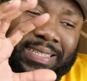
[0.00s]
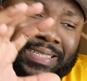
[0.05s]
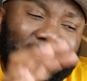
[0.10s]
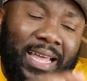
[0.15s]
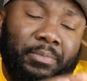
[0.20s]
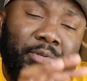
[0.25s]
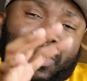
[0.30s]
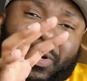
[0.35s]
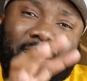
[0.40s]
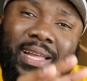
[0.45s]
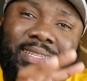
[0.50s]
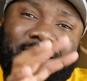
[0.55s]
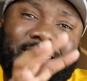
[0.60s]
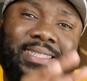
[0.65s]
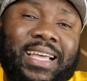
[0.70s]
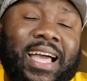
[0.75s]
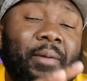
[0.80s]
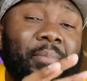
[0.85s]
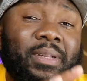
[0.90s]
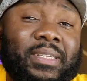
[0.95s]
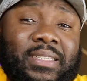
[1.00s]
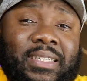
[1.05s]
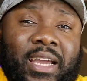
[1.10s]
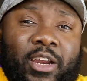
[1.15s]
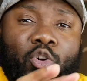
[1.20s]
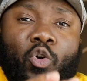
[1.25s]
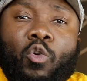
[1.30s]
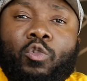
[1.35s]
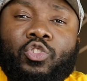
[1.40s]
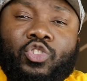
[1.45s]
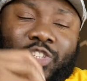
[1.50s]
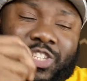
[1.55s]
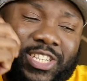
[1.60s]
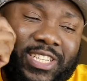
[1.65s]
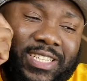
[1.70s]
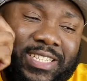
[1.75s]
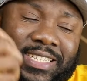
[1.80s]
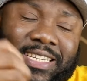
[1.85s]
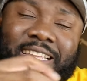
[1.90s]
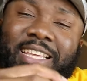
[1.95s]
the Samsung Galaxy Tab S9 Ultra
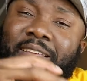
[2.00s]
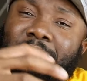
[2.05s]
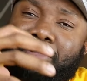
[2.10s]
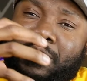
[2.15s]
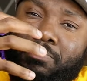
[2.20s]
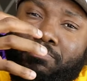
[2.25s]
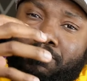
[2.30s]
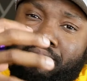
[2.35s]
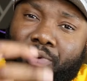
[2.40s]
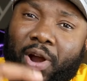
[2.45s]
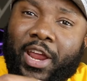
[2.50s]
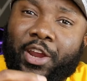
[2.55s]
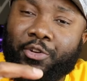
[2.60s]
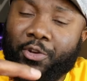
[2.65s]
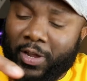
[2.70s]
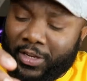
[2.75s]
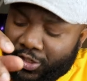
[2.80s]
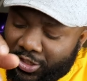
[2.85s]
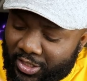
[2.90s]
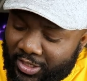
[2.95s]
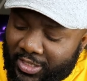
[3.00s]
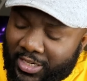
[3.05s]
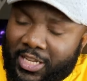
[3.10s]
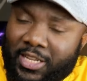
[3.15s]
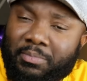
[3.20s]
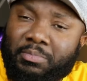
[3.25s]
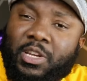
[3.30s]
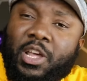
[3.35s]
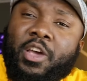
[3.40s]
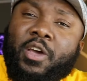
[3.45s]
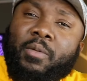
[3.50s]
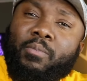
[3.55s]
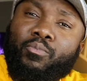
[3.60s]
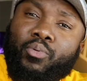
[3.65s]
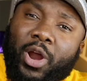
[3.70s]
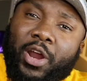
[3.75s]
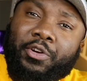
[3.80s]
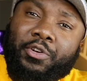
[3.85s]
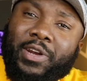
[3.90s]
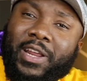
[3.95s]
just seems brighter. It just seems
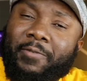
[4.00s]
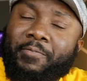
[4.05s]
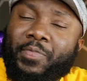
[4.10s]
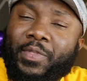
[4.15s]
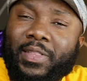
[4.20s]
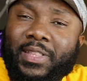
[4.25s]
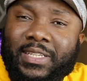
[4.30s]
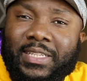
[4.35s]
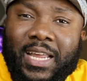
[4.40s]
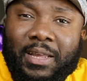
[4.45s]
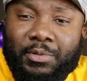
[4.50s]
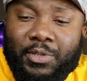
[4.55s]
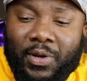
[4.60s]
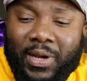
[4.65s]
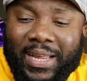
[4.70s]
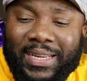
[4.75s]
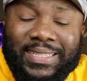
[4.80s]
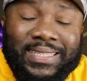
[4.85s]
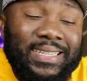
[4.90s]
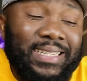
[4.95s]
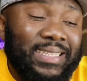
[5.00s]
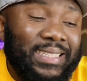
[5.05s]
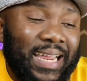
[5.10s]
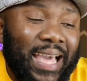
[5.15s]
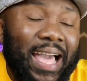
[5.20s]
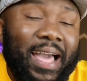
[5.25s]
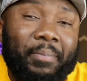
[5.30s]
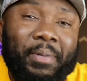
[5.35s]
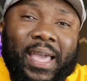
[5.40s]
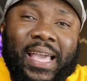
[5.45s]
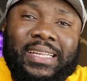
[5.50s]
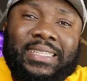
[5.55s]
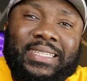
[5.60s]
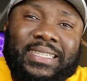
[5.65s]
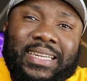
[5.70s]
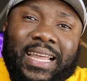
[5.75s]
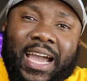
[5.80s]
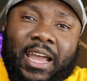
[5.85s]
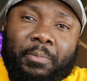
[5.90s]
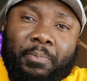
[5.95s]
brighter than the Samsung Galaxy Tab
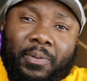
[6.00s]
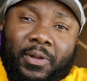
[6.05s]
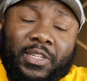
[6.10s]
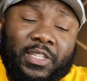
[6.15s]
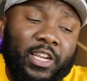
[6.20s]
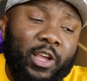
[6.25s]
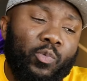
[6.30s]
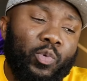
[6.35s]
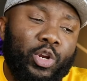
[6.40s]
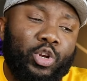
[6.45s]
S9 Plus here.